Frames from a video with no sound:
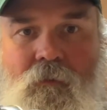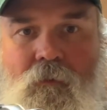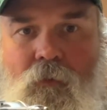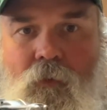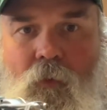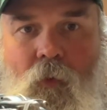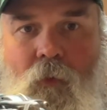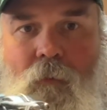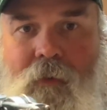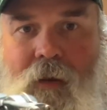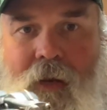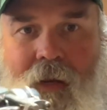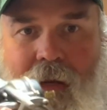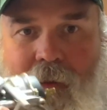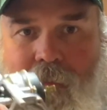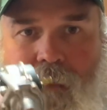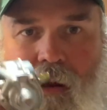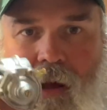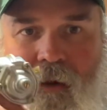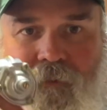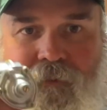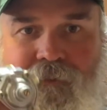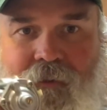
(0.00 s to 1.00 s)
There won't be any
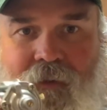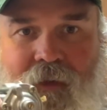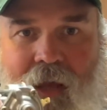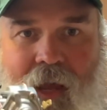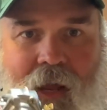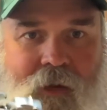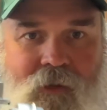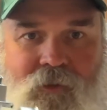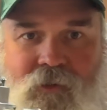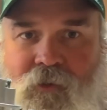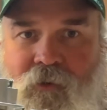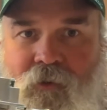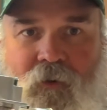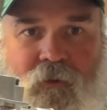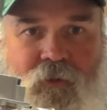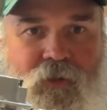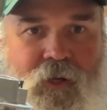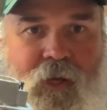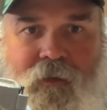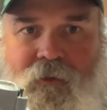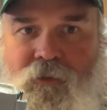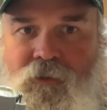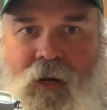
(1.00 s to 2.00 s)
modification or
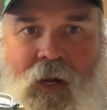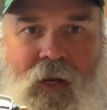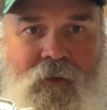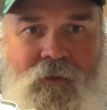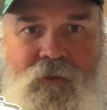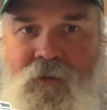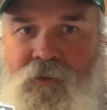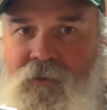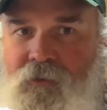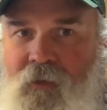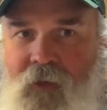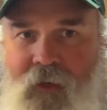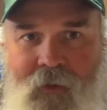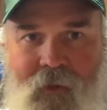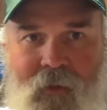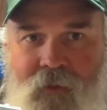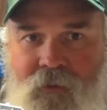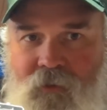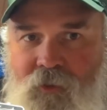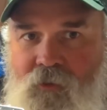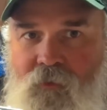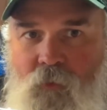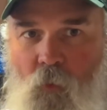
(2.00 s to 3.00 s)
jet changes or
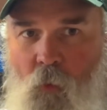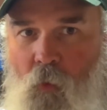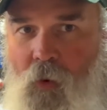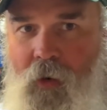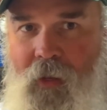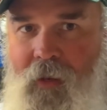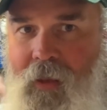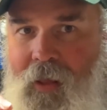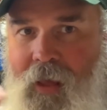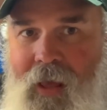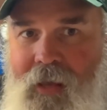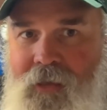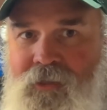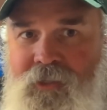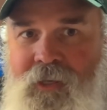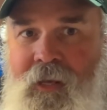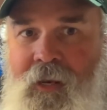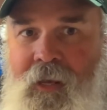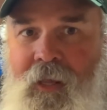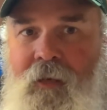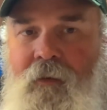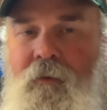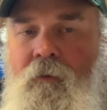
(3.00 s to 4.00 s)
anything, just what it has
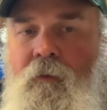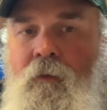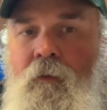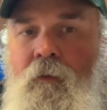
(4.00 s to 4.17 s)
in it.